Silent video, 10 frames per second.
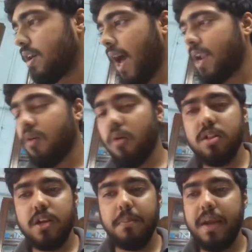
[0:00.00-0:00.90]
and all
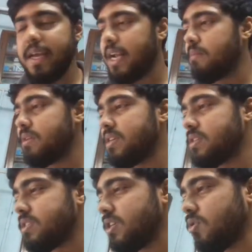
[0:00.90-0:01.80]
the remaining elements are
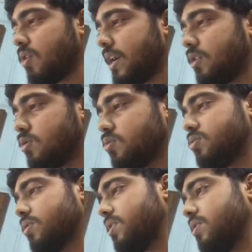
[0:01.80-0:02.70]
0 and 2s,
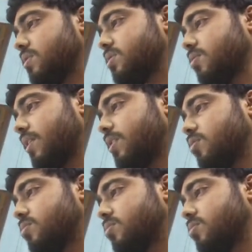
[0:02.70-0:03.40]
okay, 0 and 2.